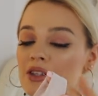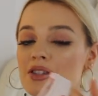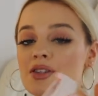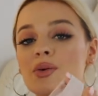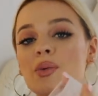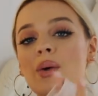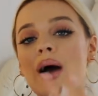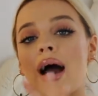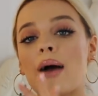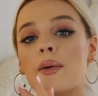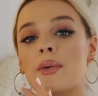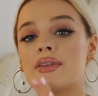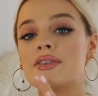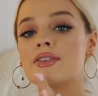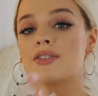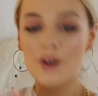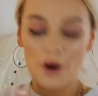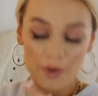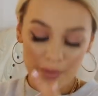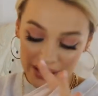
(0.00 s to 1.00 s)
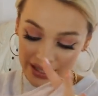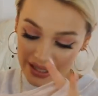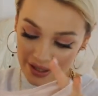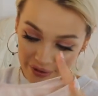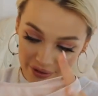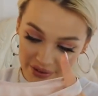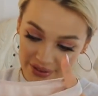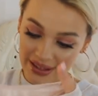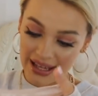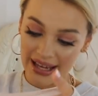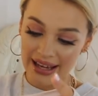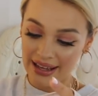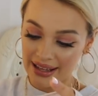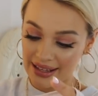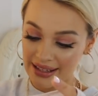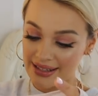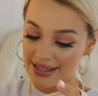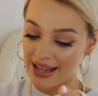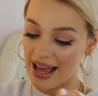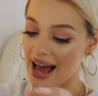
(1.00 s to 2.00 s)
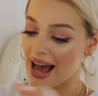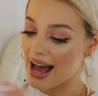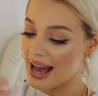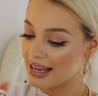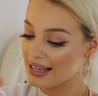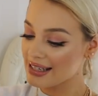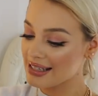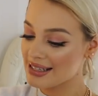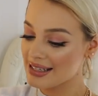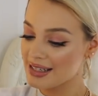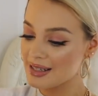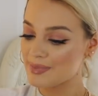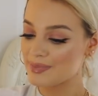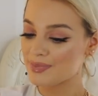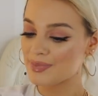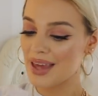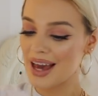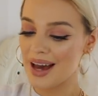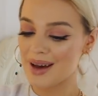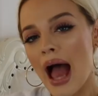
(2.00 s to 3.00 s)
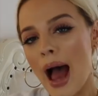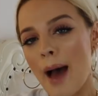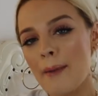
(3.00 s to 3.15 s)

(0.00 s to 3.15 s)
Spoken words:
to wear with so many different things, and yeah.